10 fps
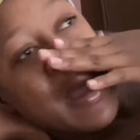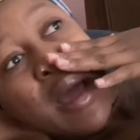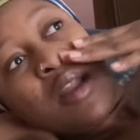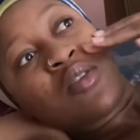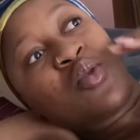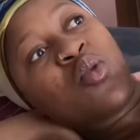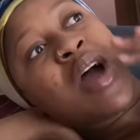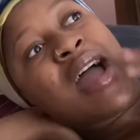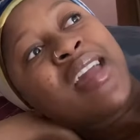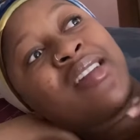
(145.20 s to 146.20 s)
I don't know.
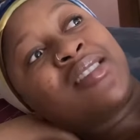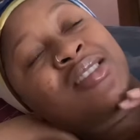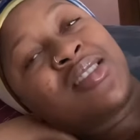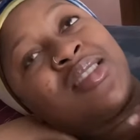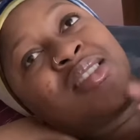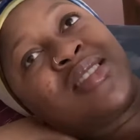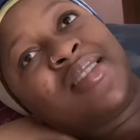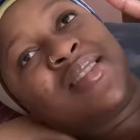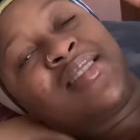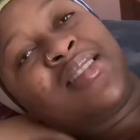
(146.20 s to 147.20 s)
I just
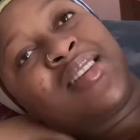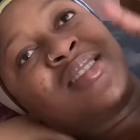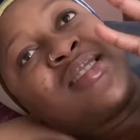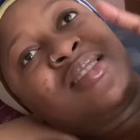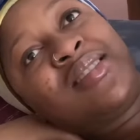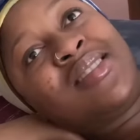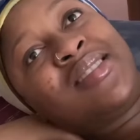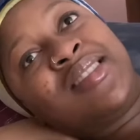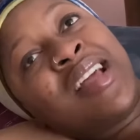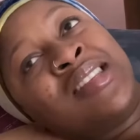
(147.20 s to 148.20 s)
that's
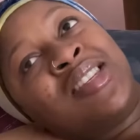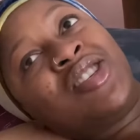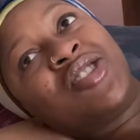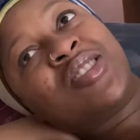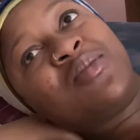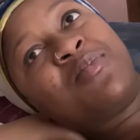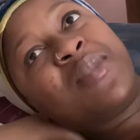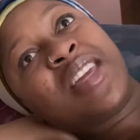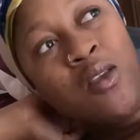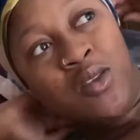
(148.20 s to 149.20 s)
that's just me.